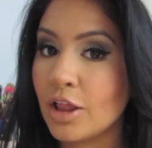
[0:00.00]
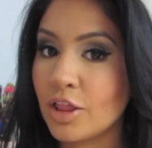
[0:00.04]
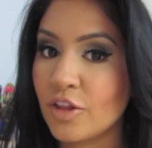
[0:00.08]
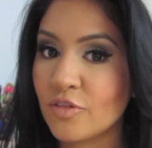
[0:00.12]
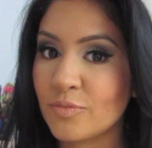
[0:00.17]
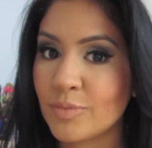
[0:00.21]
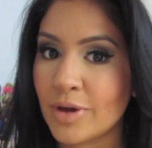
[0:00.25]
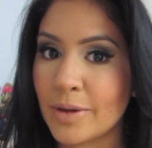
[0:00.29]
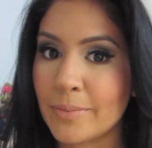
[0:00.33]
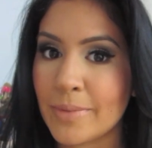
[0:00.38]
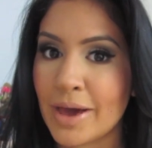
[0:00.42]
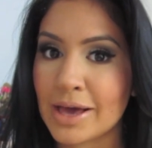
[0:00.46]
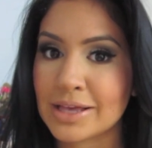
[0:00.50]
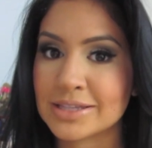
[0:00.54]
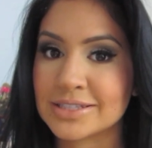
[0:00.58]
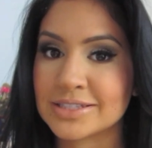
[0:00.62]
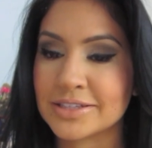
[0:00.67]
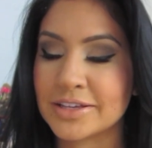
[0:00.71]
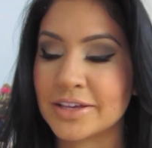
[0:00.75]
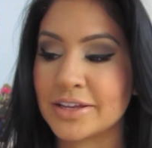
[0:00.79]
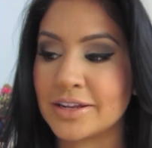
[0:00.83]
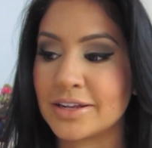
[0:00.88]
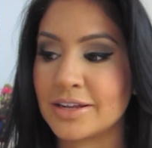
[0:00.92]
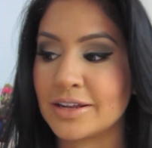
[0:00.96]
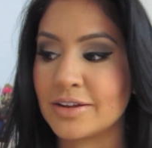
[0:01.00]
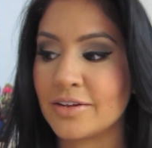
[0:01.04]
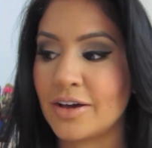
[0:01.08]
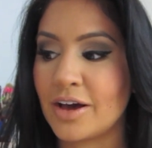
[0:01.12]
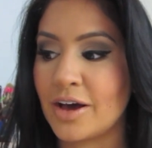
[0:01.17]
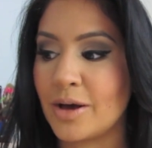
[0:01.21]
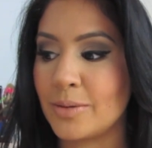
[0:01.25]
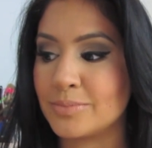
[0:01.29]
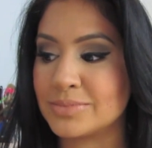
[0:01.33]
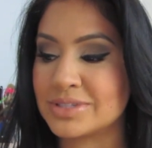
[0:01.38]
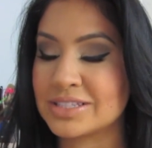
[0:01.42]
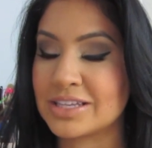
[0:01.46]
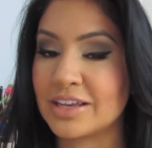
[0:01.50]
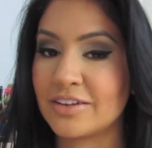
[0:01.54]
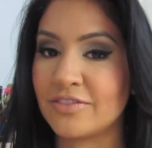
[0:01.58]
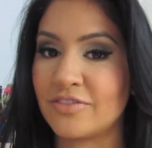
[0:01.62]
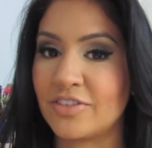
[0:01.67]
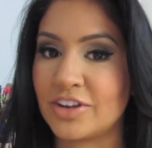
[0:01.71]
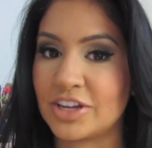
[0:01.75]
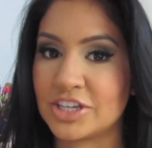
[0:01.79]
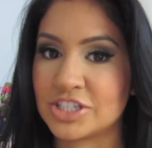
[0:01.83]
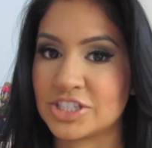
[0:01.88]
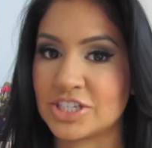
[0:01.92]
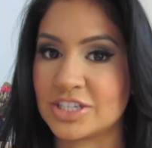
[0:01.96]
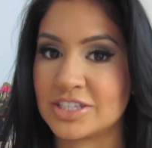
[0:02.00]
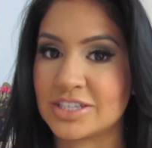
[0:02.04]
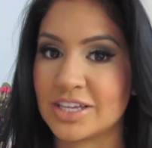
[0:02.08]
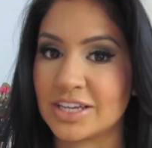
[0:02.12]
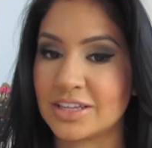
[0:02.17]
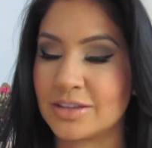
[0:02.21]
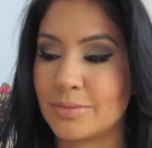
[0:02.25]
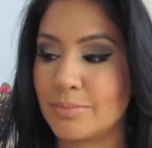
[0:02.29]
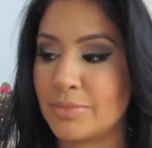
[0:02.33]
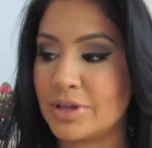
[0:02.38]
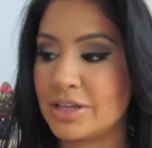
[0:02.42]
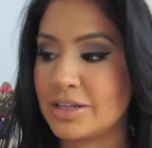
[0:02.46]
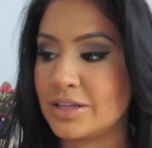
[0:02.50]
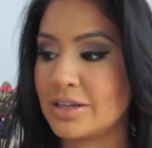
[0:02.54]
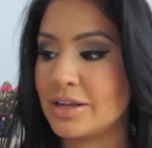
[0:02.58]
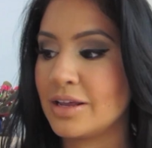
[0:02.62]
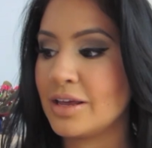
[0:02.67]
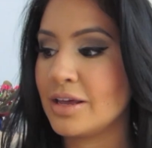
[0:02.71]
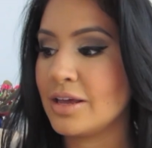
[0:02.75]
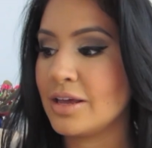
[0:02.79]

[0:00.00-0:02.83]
All of my MAC skin, um, skin finishes, like the mint.